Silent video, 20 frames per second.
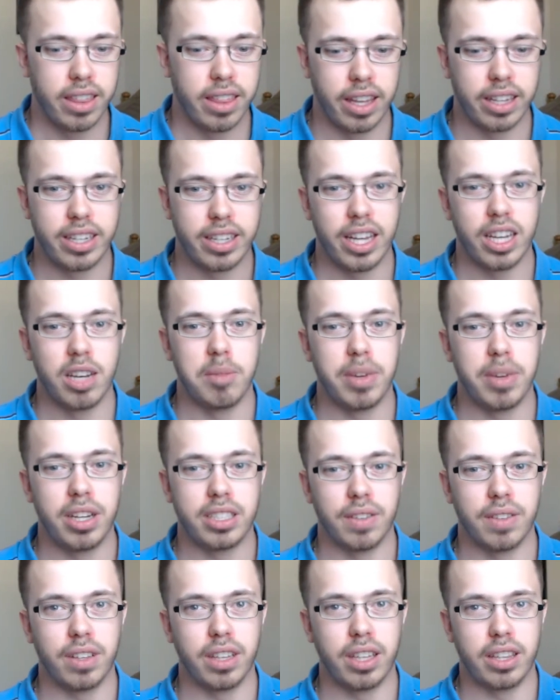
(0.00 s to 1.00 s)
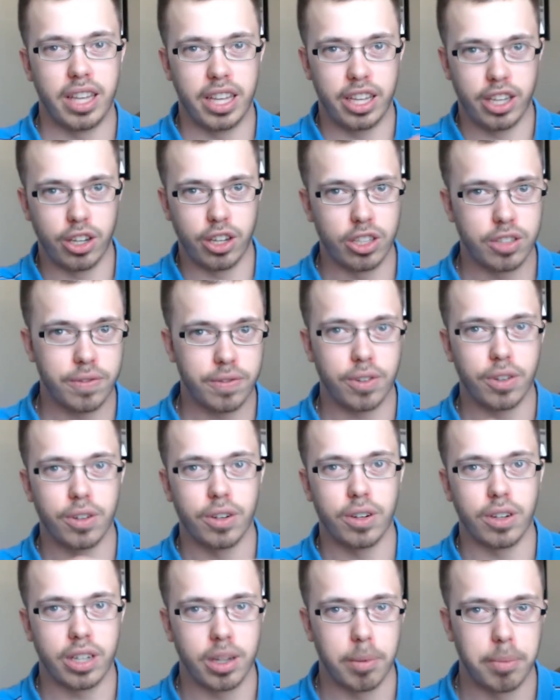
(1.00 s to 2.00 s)
They tend to be something that they use
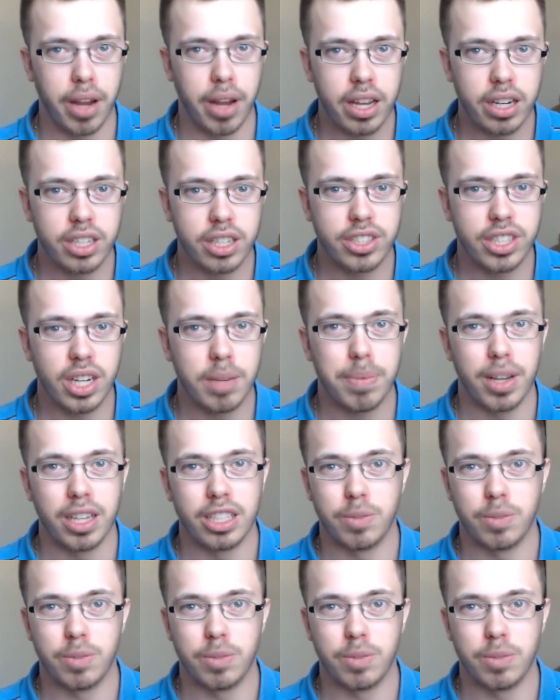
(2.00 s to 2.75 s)
for companionship,